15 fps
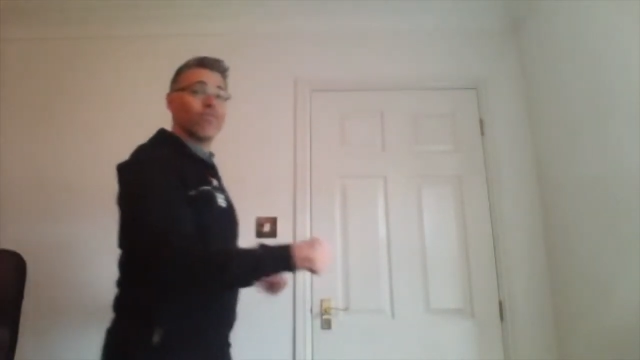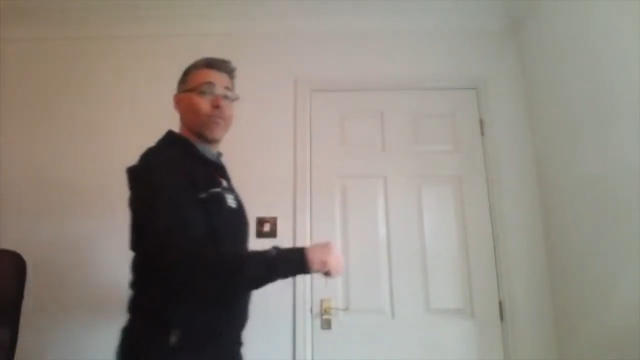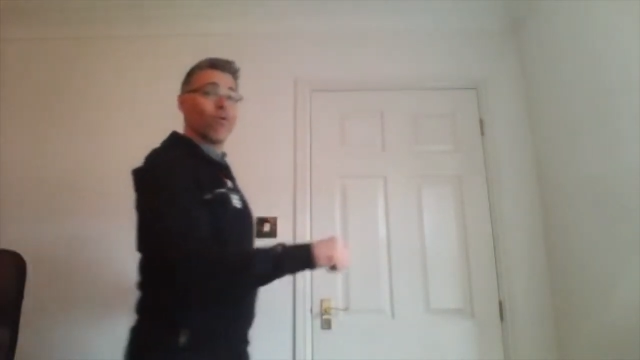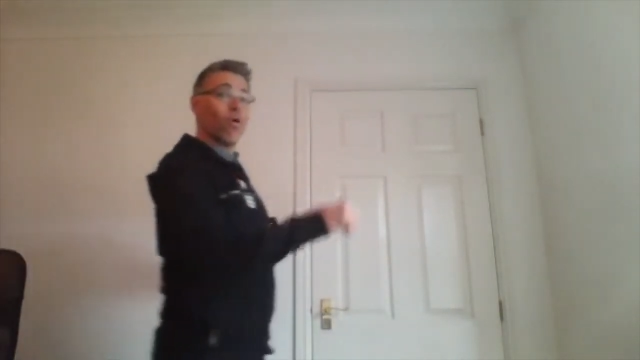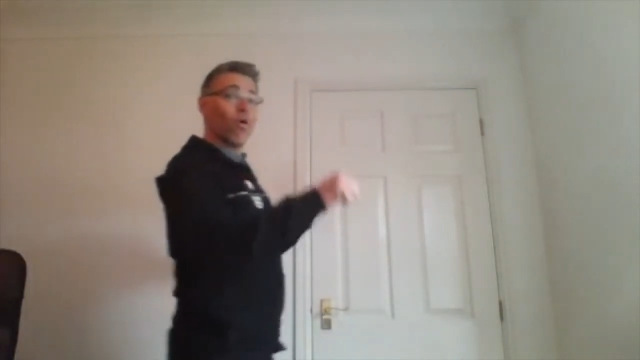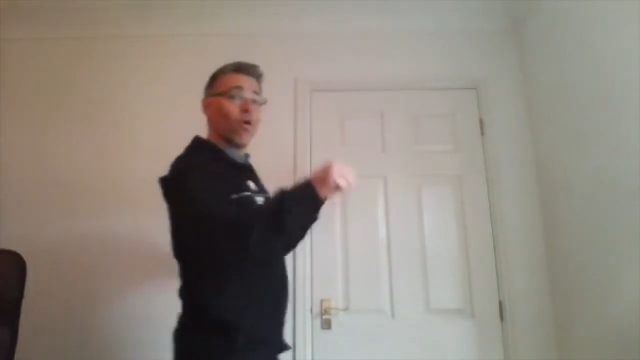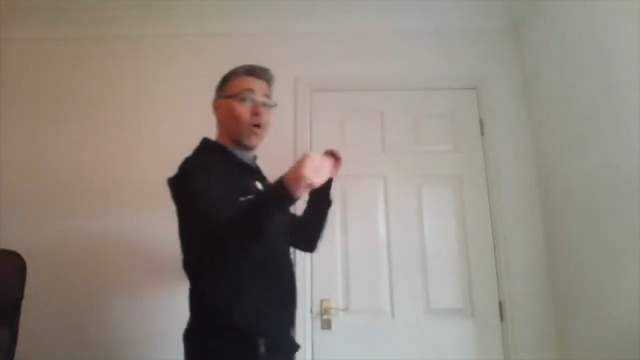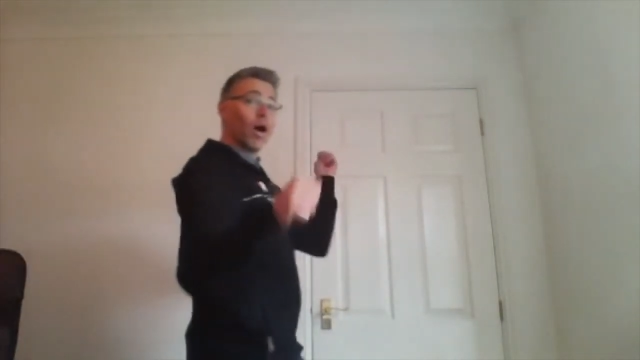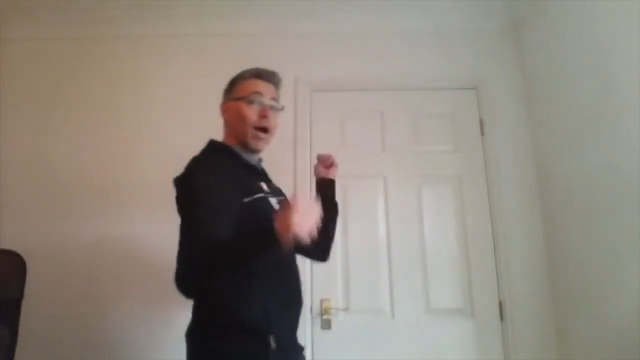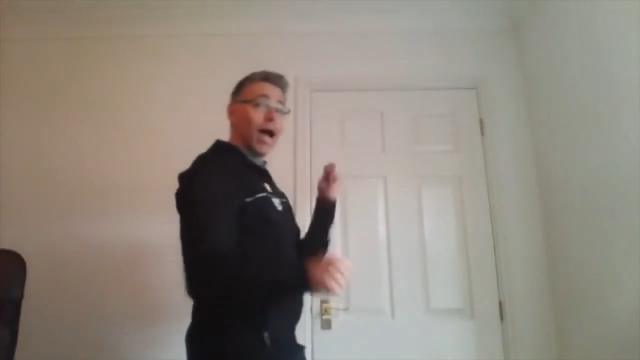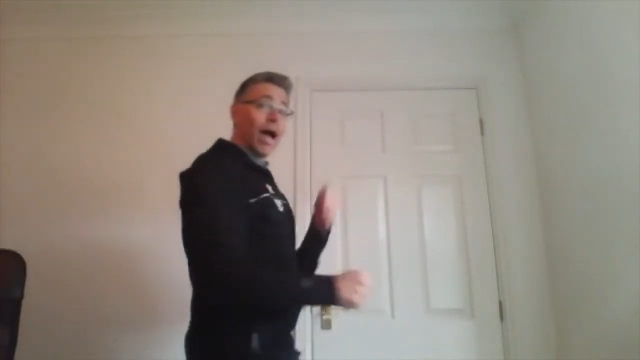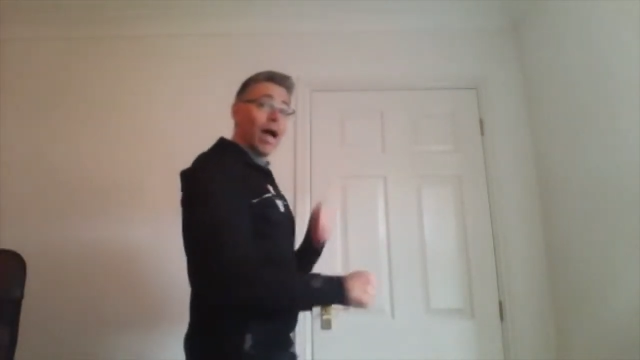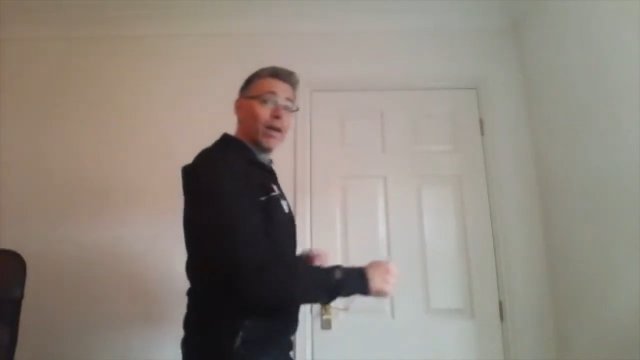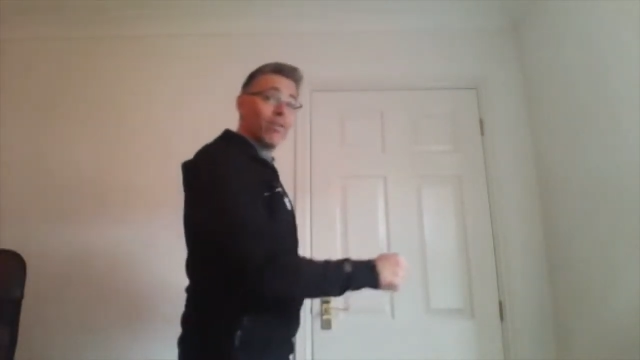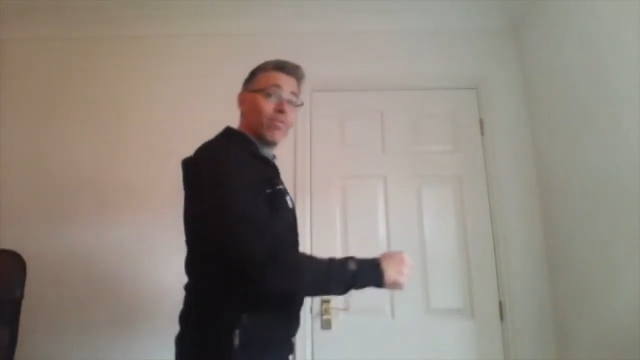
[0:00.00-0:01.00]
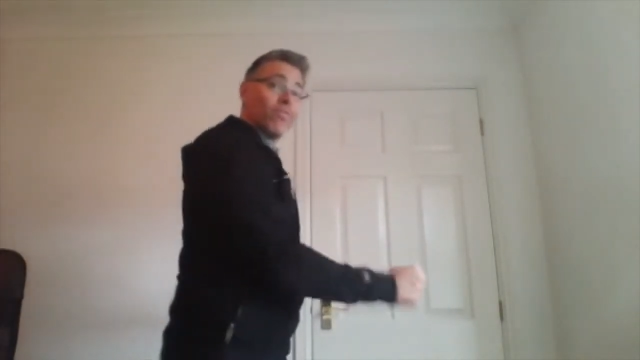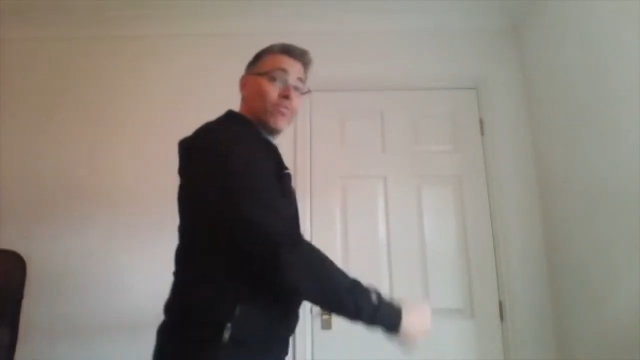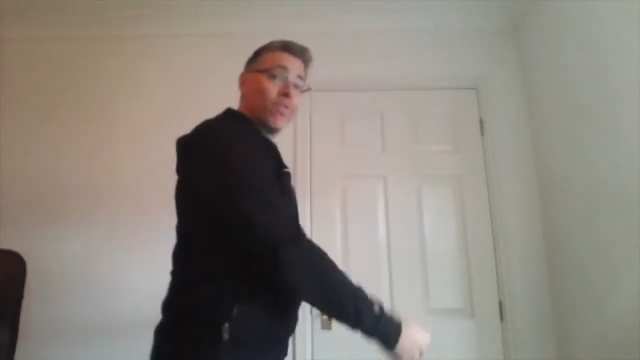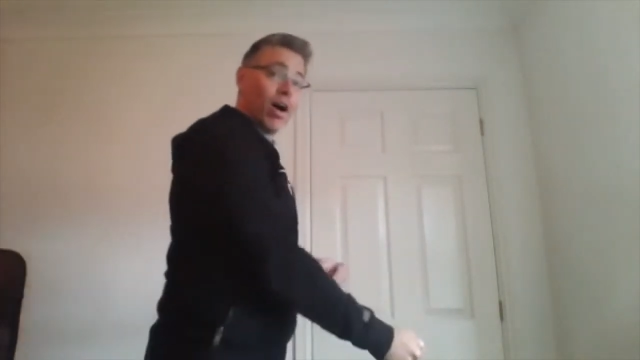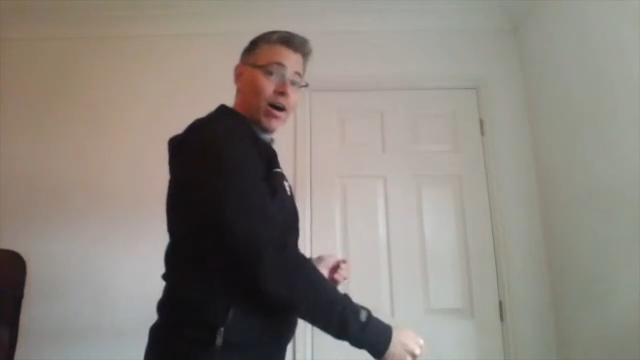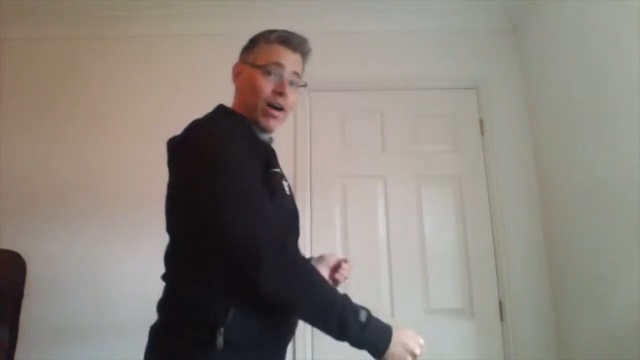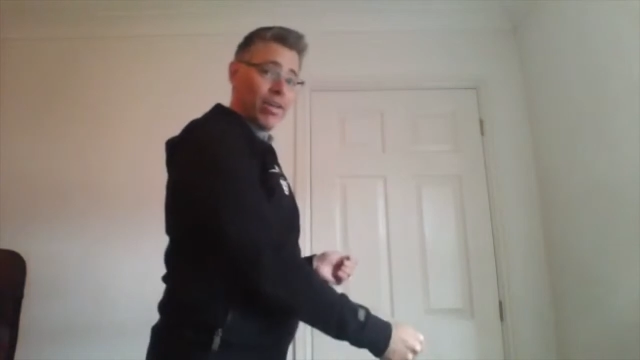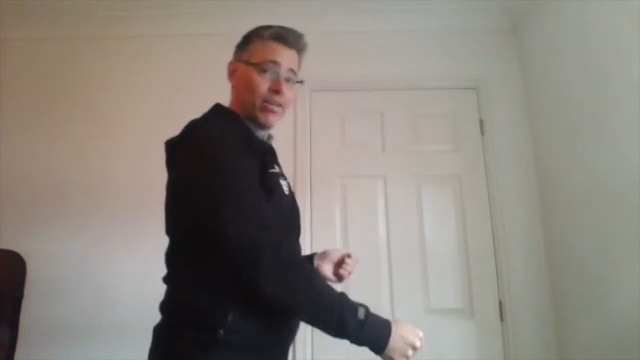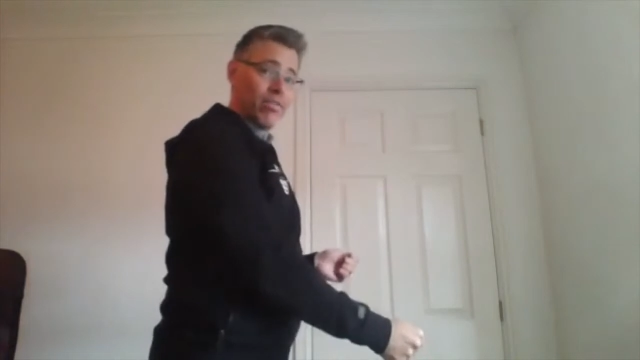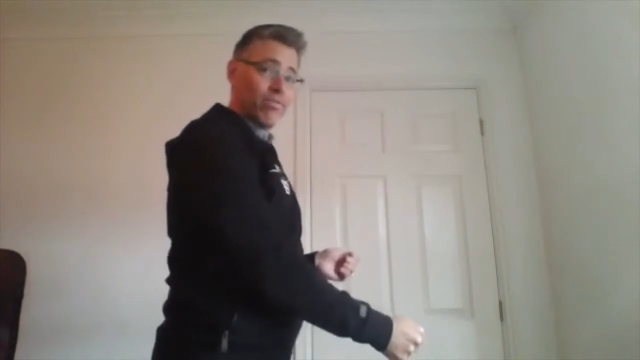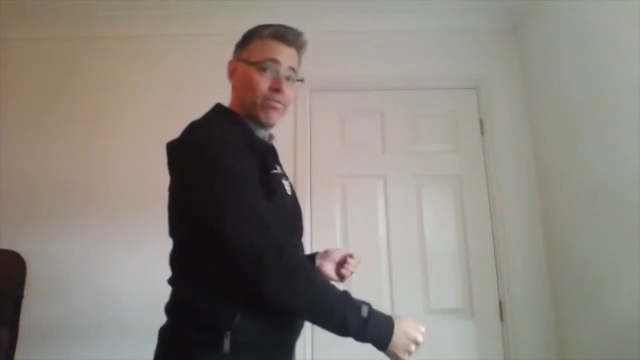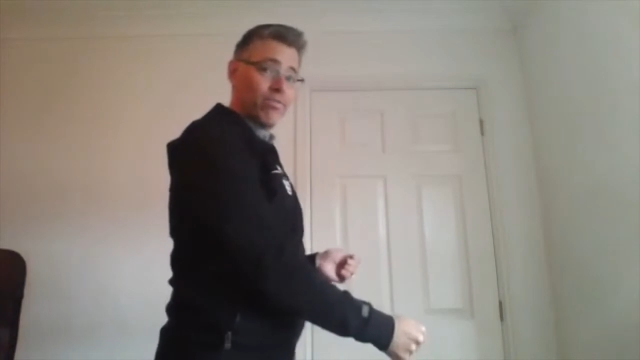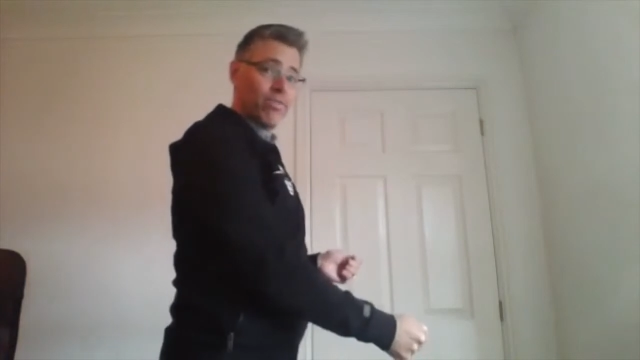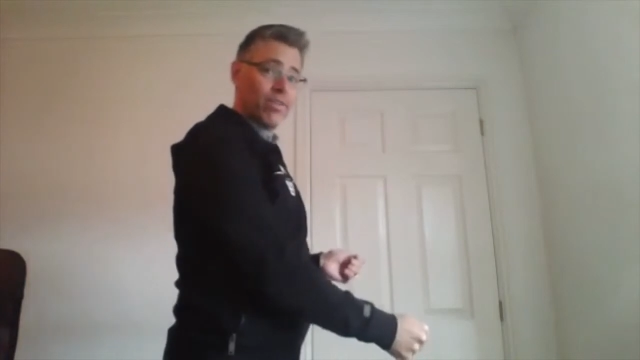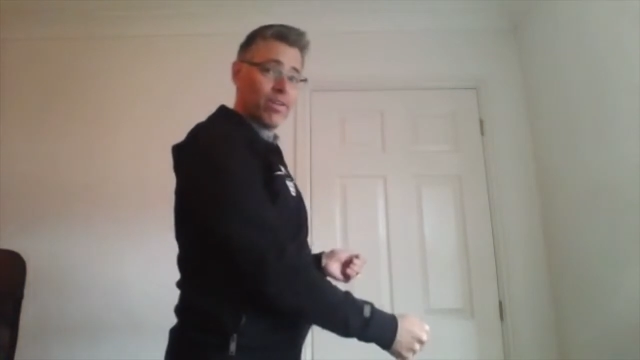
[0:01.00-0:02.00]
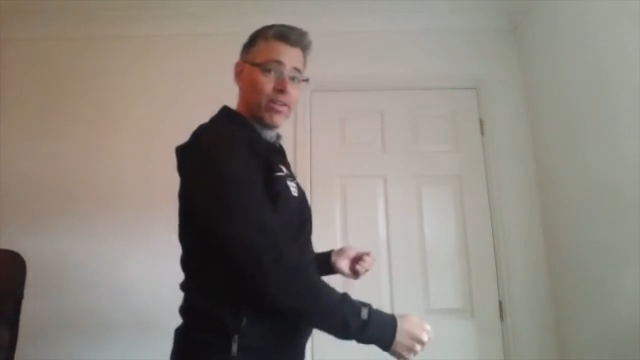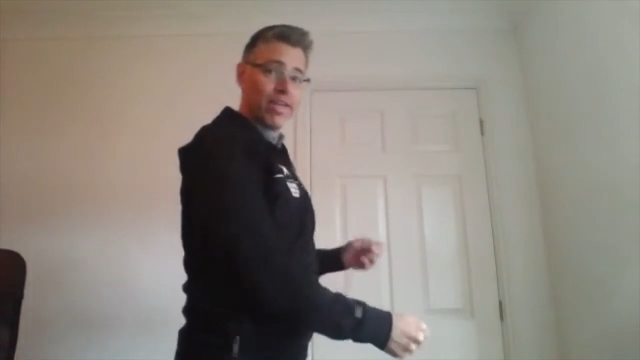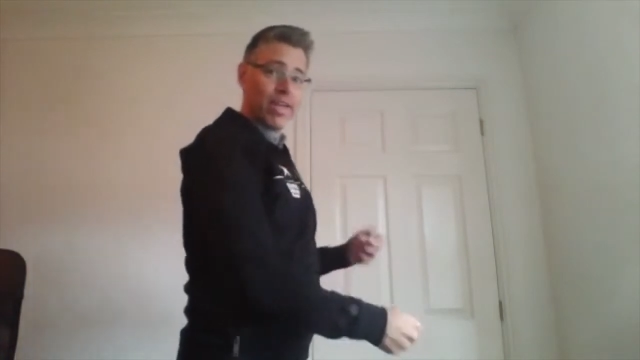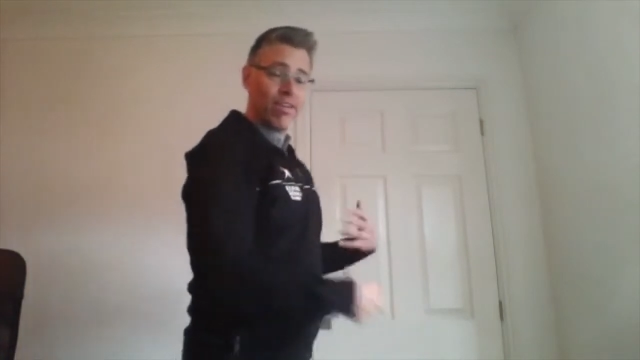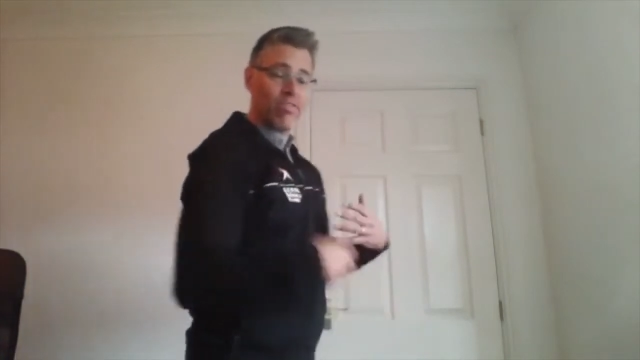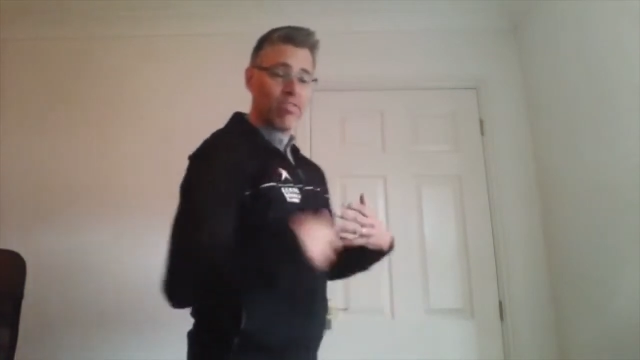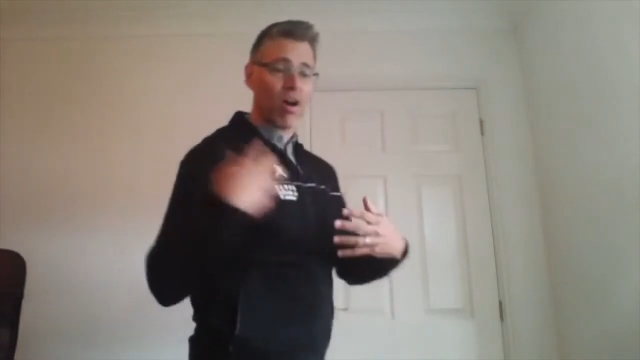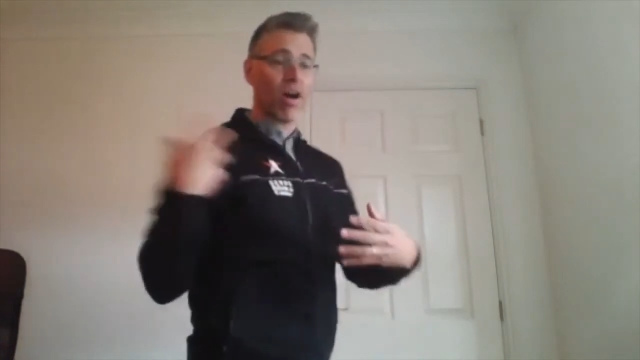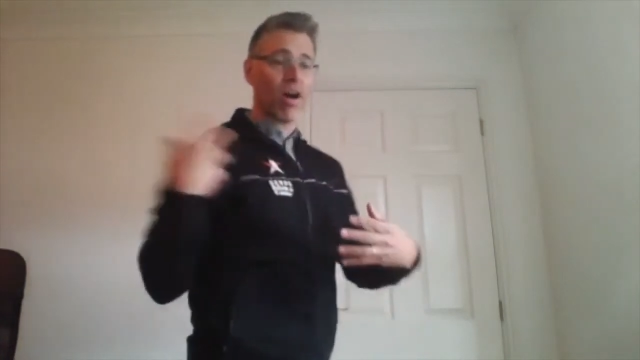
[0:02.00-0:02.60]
4, and 5. Okay, so